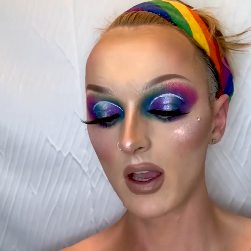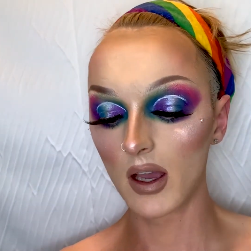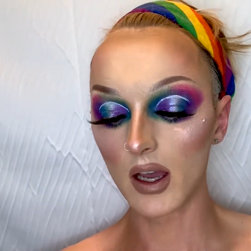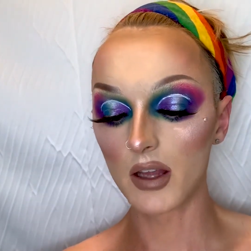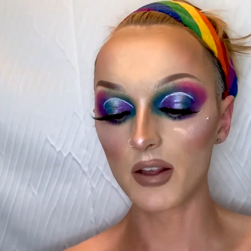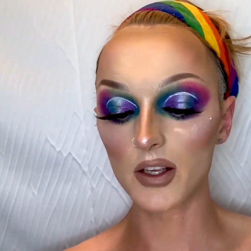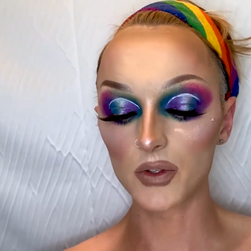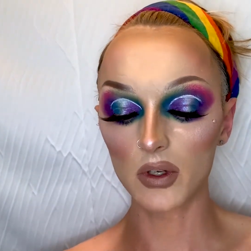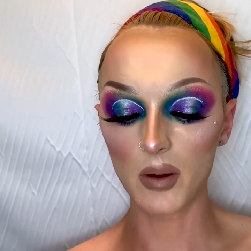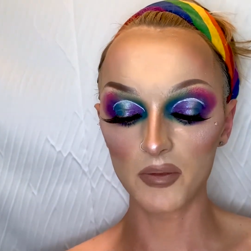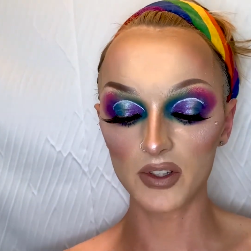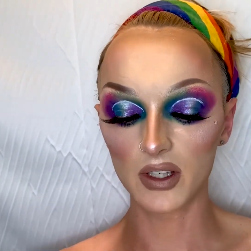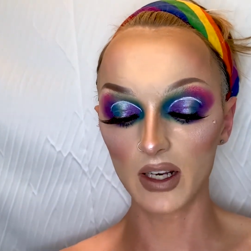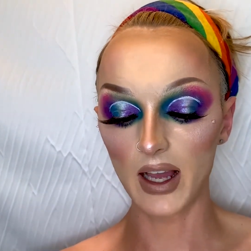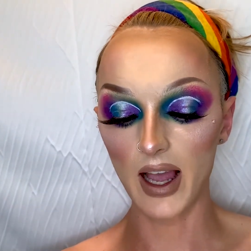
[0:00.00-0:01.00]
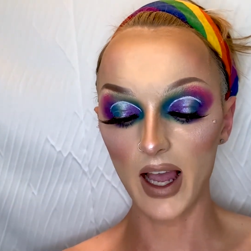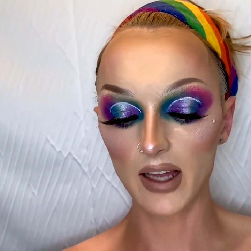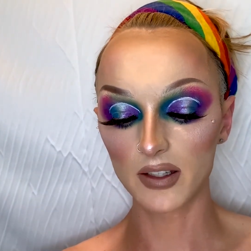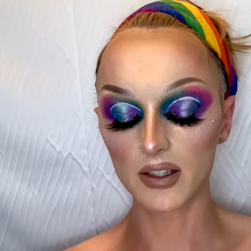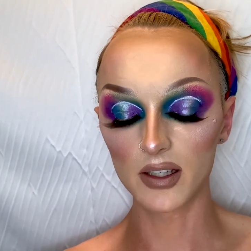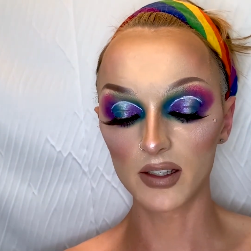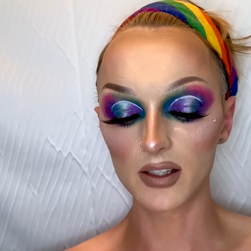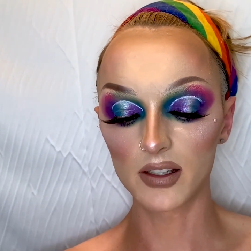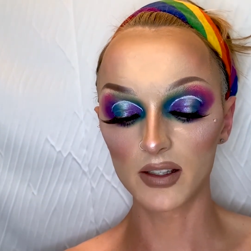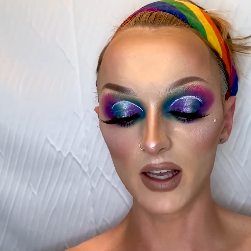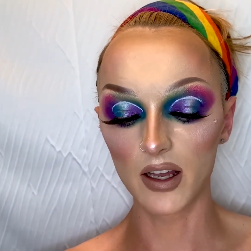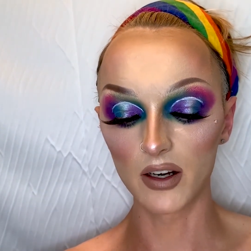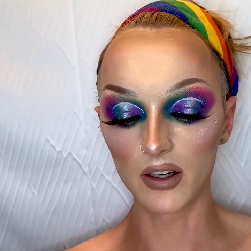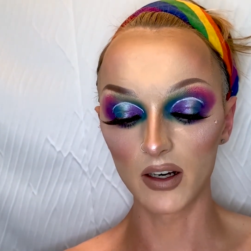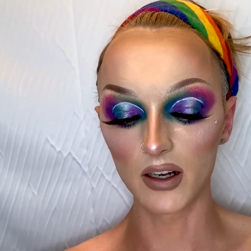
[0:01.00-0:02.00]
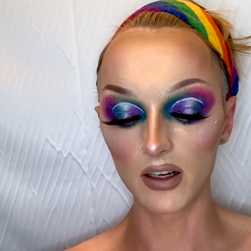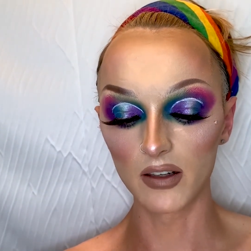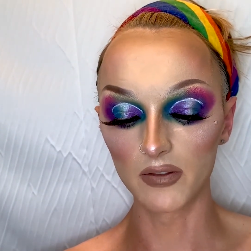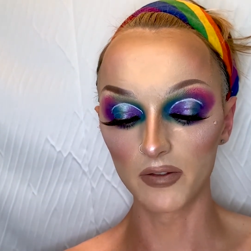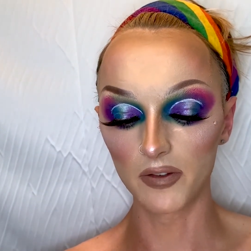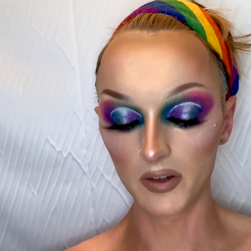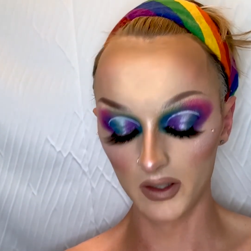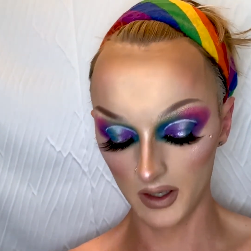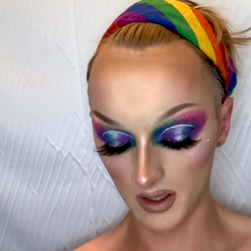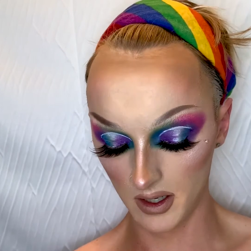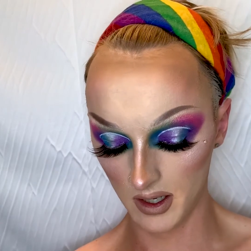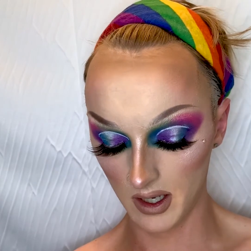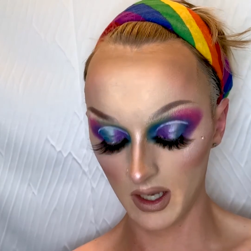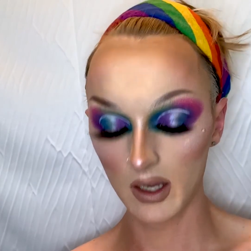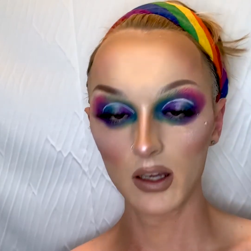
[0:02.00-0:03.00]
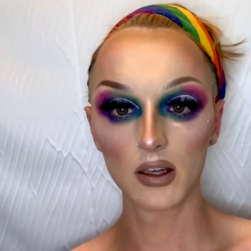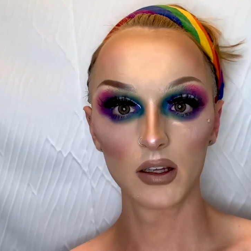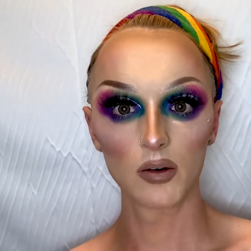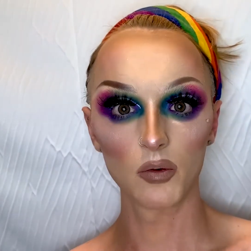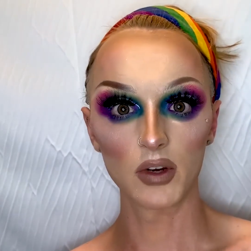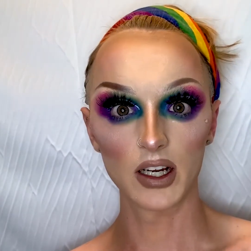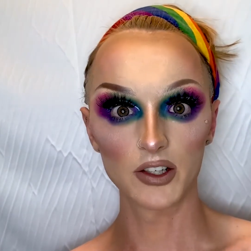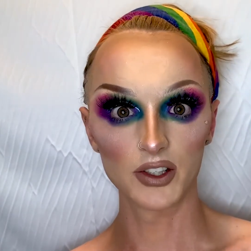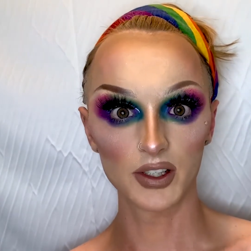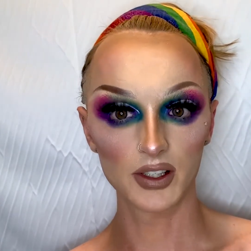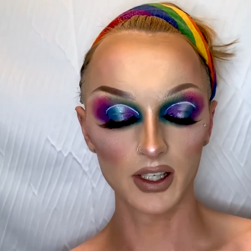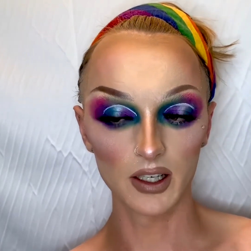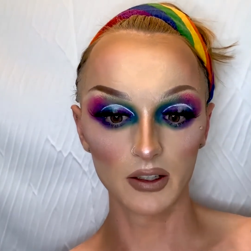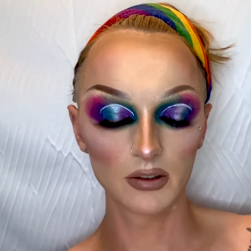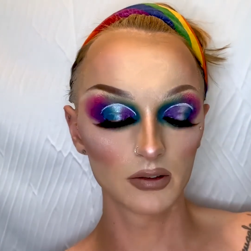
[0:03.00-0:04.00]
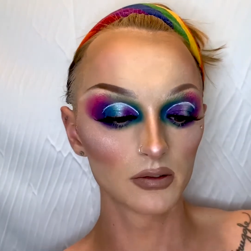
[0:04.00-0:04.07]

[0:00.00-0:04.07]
And this one I'm just gonna add to the center of what I just did. I'm